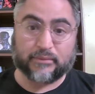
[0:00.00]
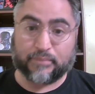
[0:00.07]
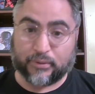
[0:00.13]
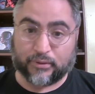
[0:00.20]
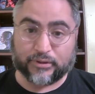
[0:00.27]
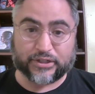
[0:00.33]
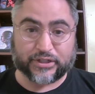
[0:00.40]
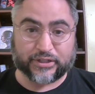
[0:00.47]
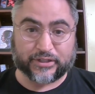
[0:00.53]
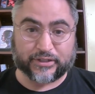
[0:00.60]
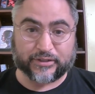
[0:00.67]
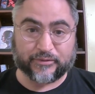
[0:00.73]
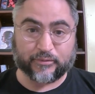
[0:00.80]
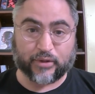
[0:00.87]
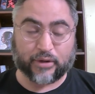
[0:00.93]

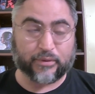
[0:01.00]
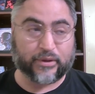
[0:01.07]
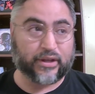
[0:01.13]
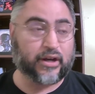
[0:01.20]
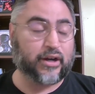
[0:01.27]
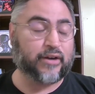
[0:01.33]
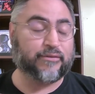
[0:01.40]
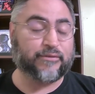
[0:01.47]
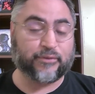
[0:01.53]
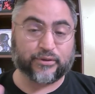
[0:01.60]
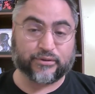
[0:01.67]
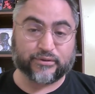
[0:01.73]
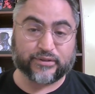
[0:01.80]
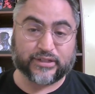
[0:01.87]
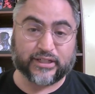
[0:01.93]
portion where we are, 4
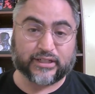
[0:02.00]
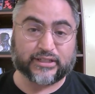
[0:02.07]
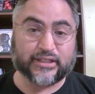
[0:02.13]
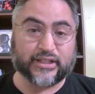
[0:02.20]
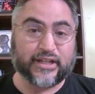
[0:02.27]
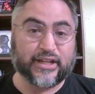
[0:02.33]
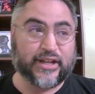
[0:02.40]
through 6,